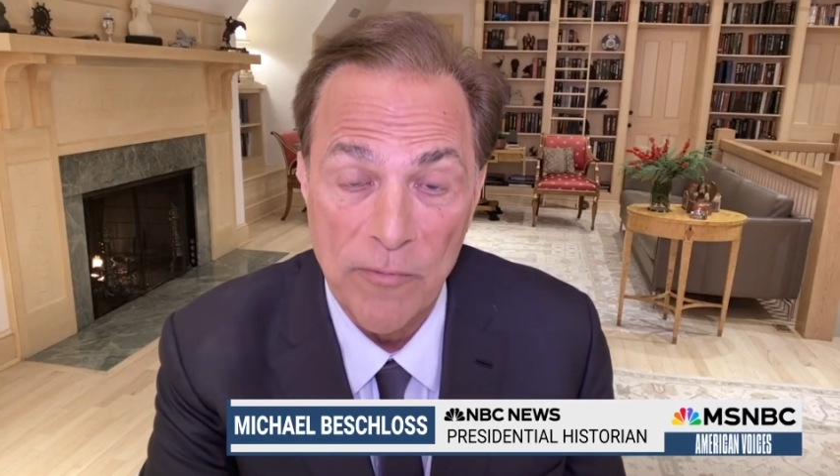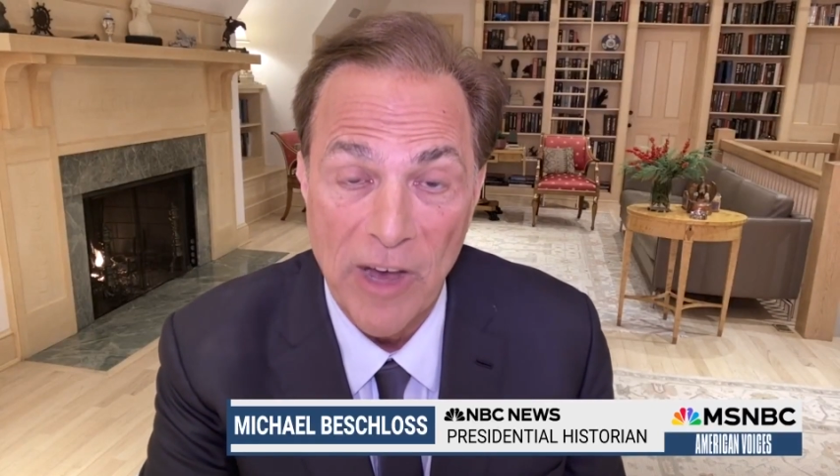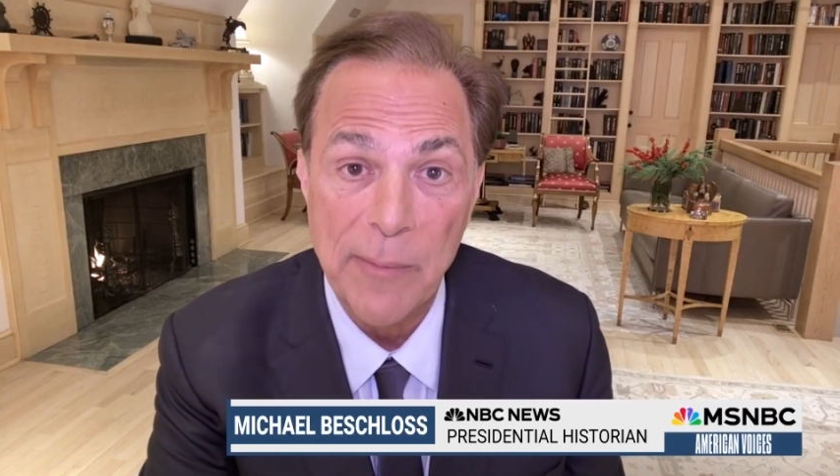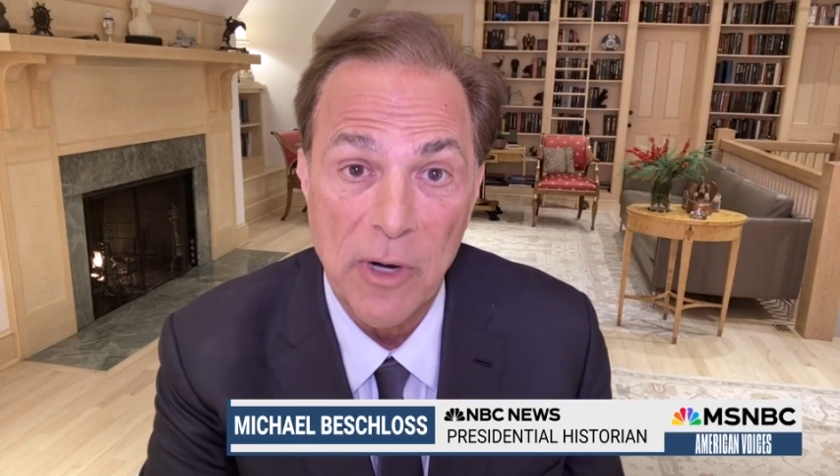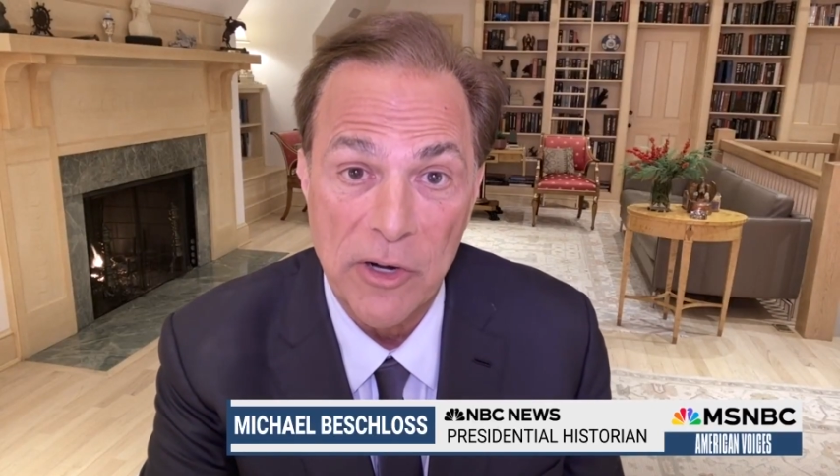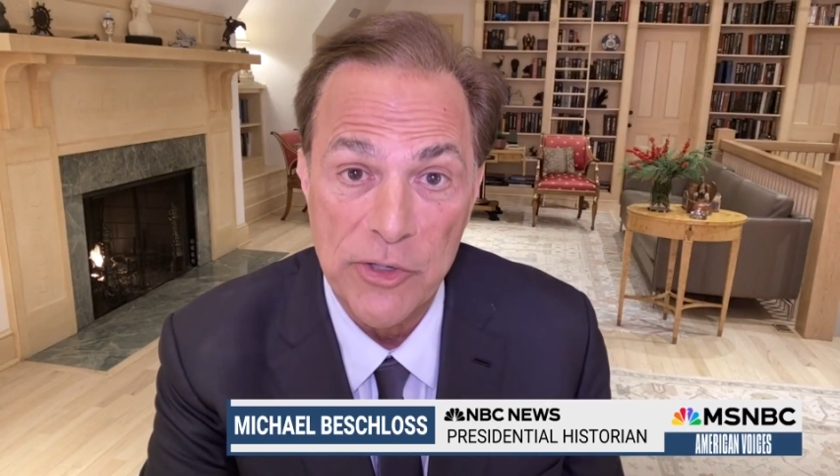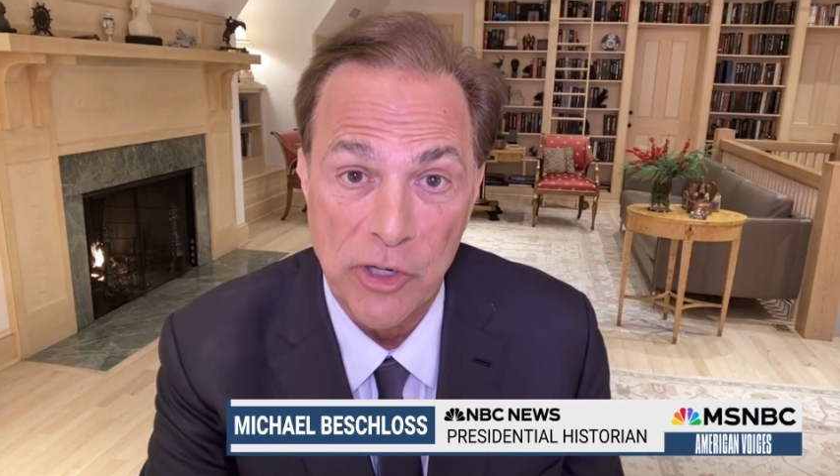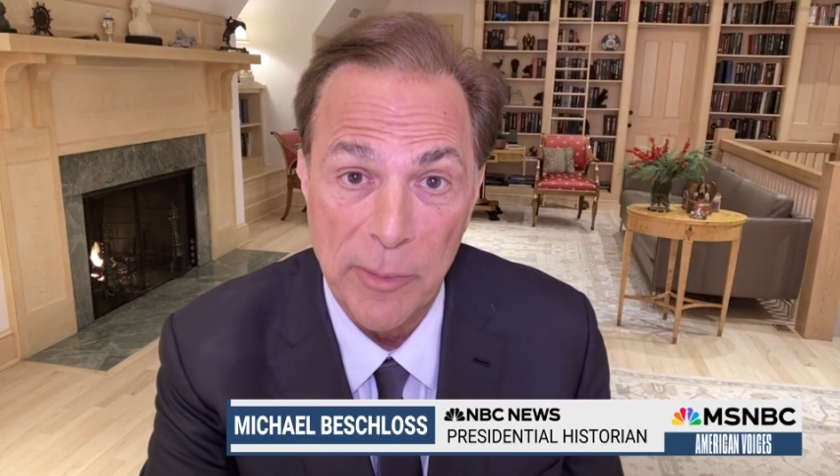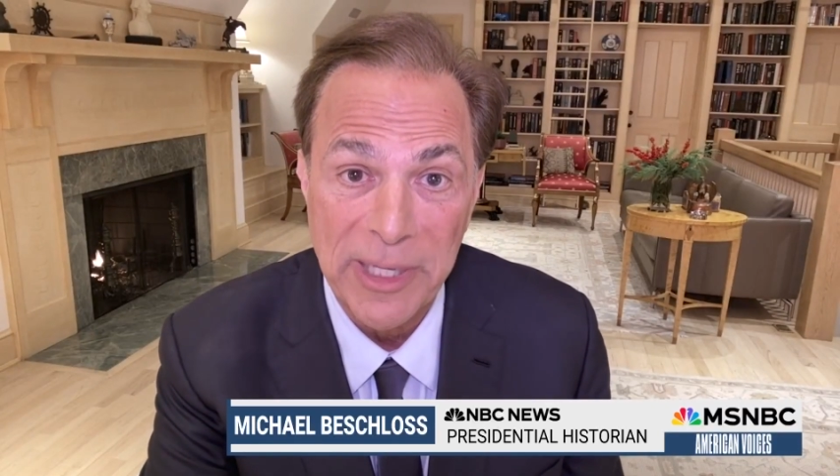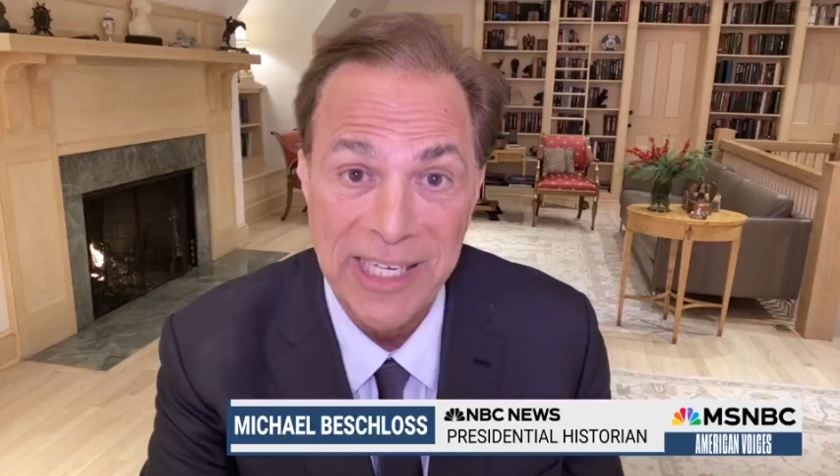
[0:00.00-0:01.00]
Weimar
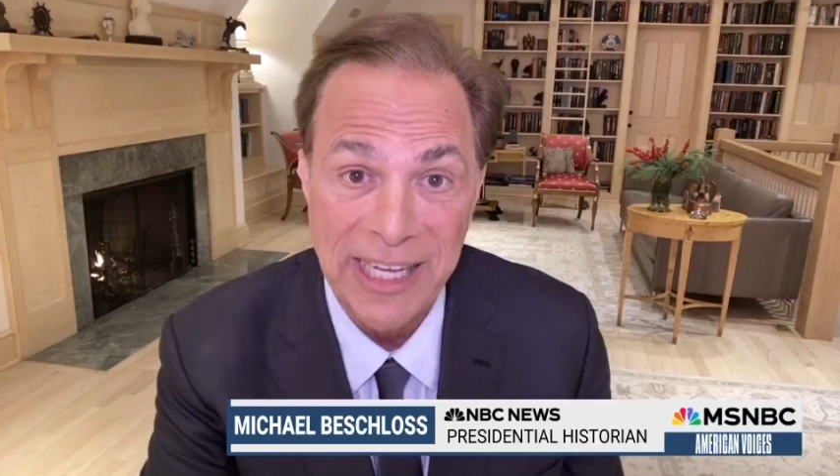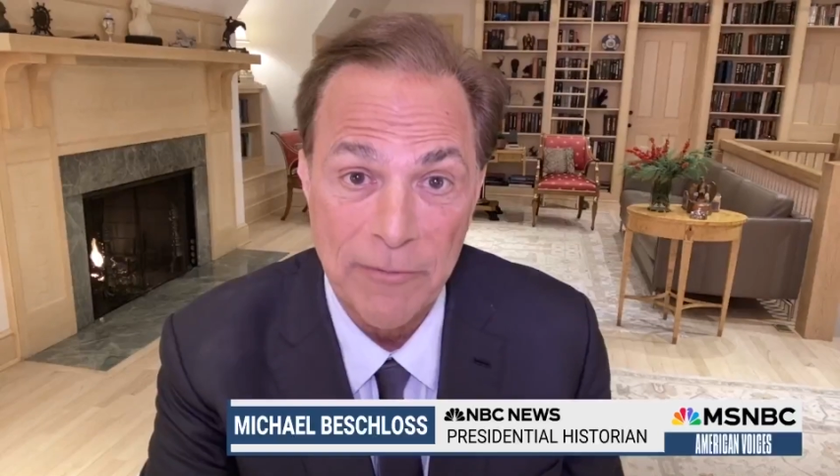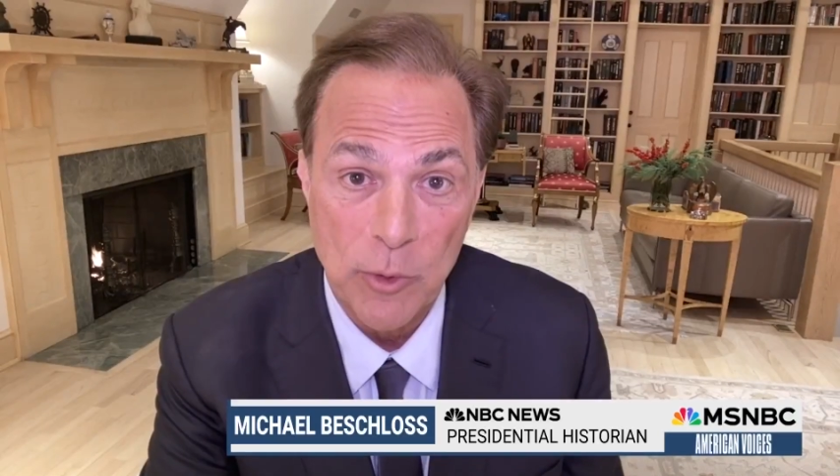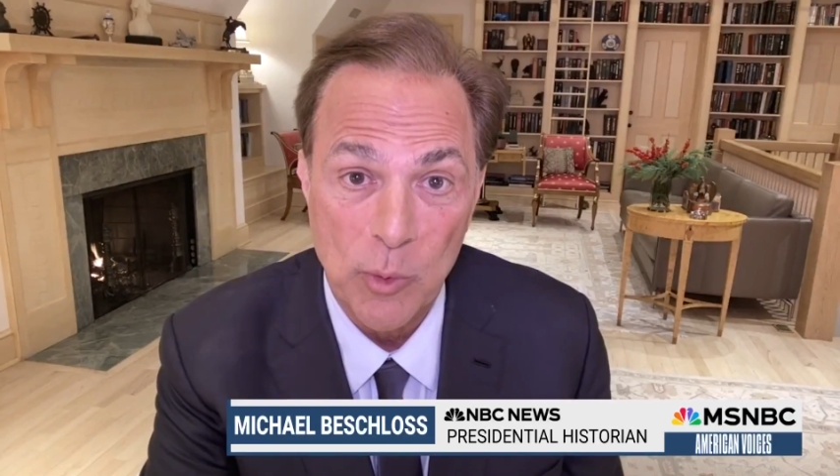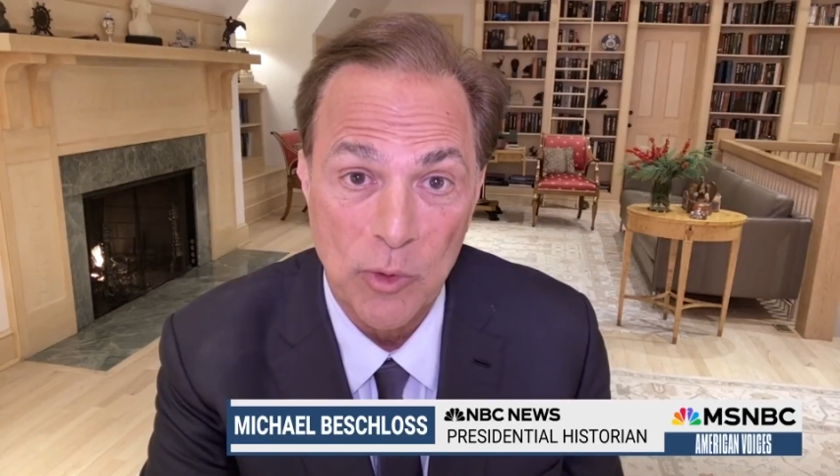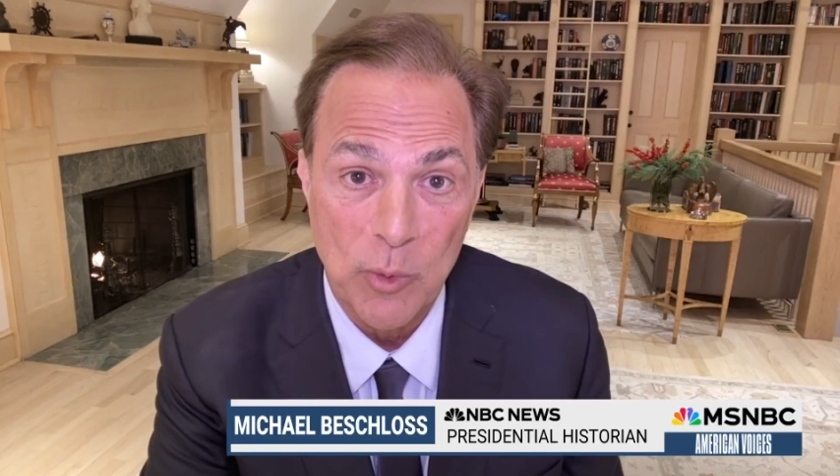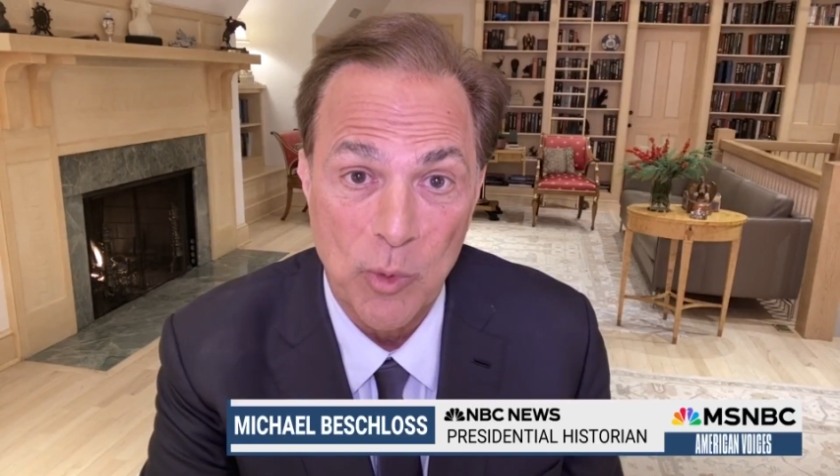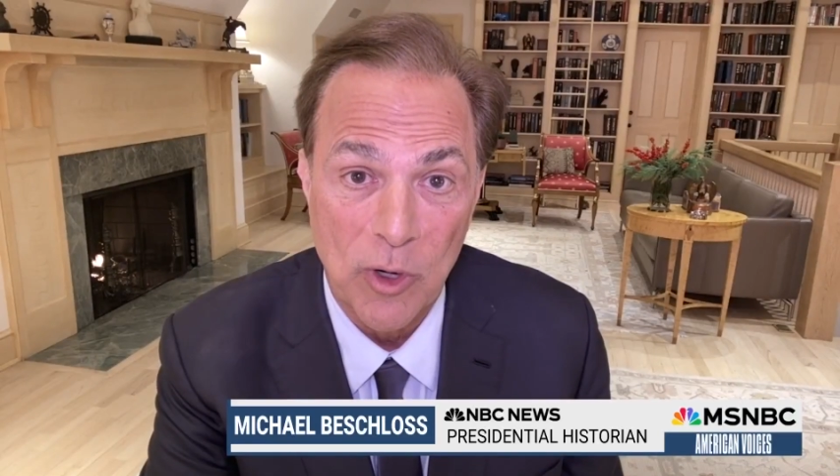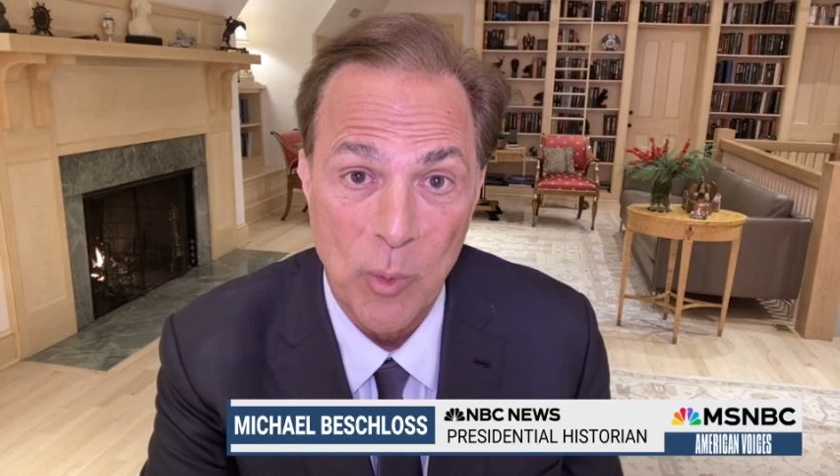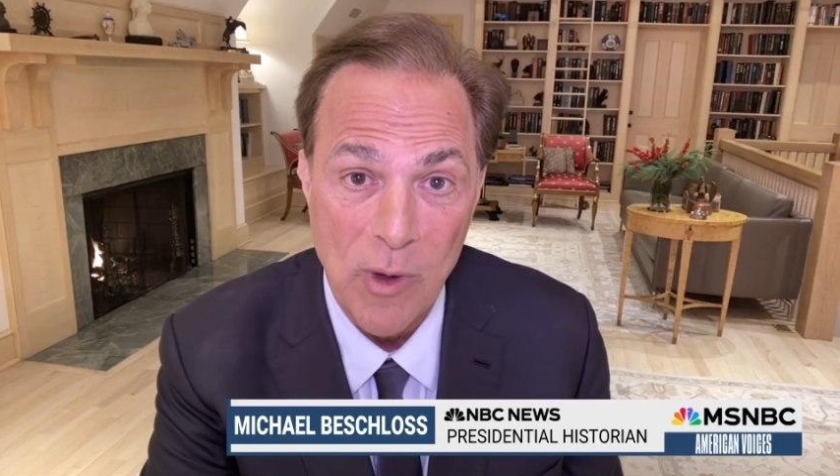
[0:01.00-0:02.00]
Germany after World
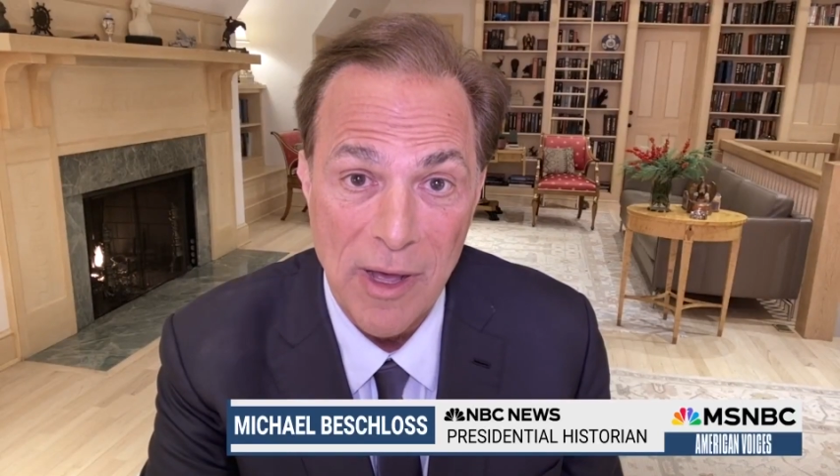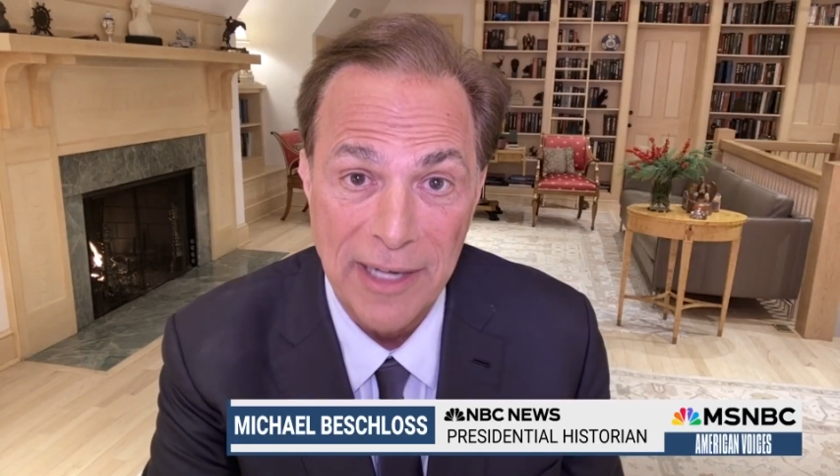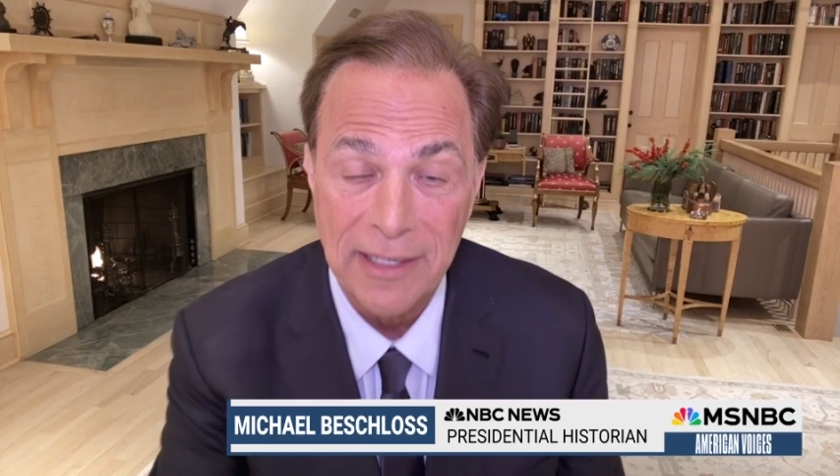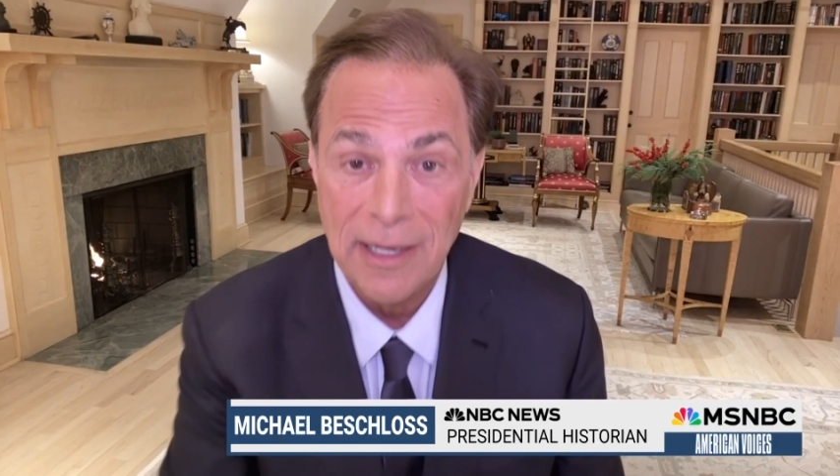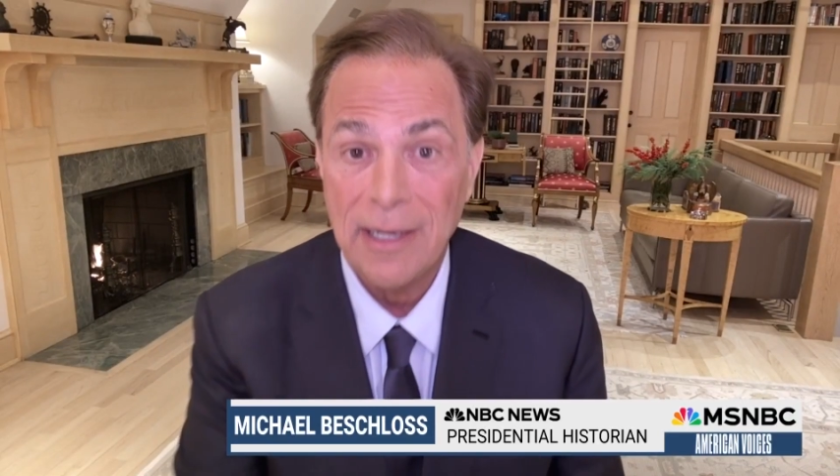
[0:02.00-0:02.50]
War I,